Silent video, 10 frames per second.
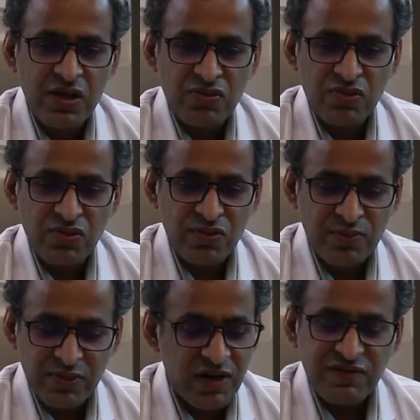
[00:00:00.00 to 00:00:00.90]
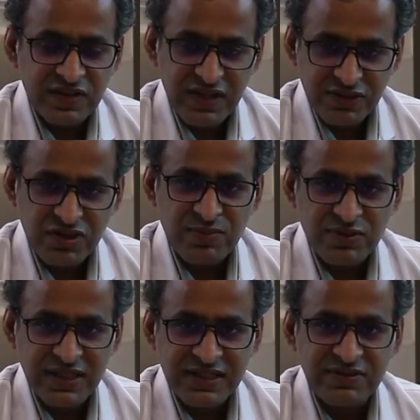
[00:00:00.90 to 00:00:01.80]
So cough is actually a
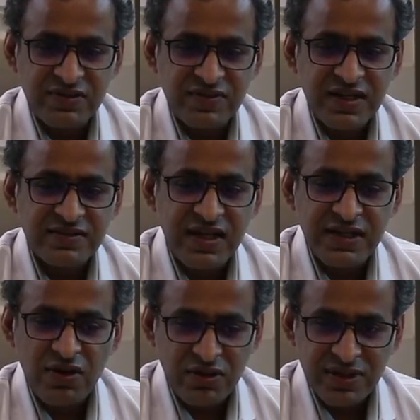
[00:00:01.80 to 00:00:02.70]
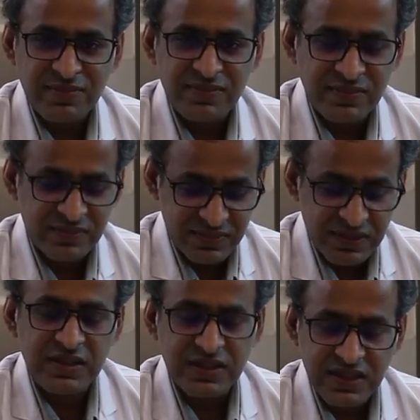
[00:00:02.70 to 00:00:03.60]
protective reflex and not a
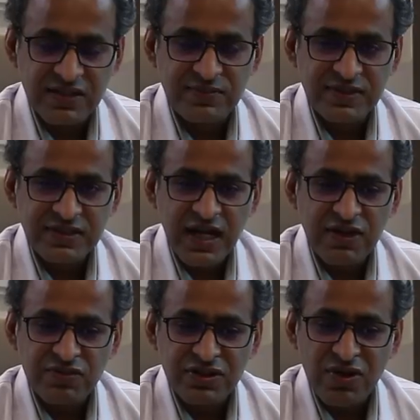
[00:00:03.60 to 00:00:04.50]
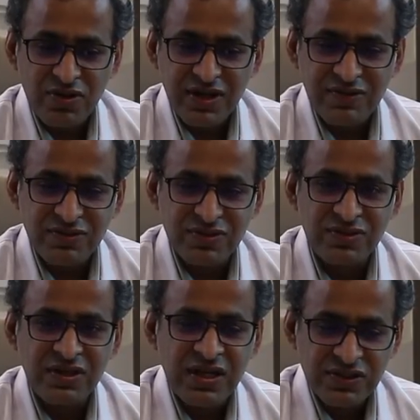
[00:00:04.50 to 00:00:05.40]
illness per se. And we don't have
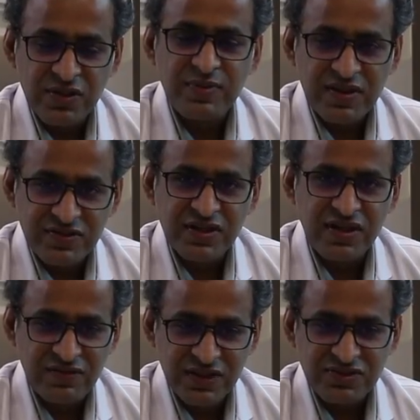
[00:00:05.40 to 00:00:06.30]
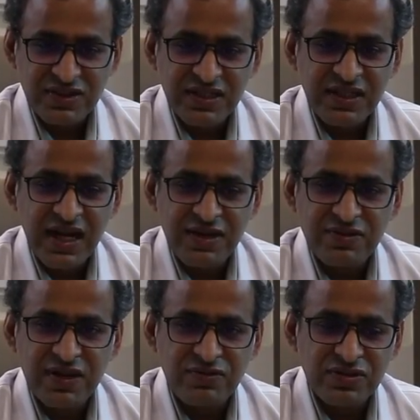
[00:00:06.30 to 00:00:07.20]
to suppress the cough actually. And
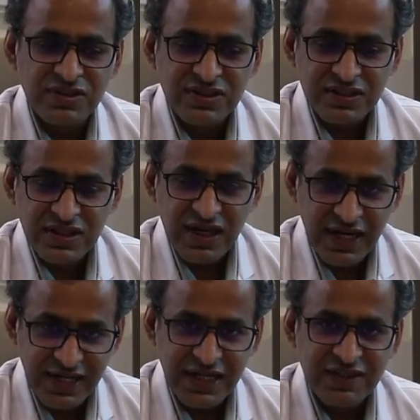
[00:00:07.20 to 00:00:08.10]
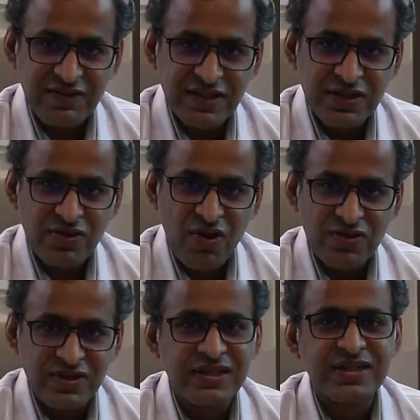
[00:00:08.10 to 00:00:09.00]
we have to just identify the
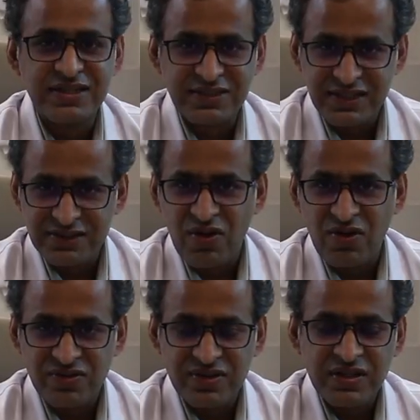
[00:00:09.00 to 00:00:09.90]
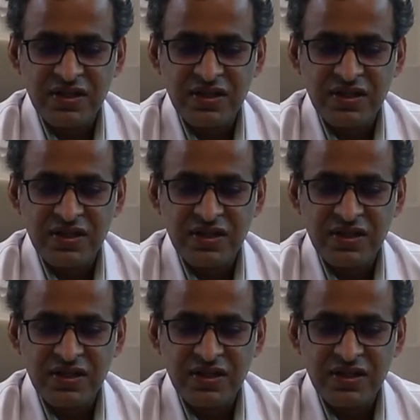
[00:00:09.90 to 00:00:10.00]
cause and treat that cause.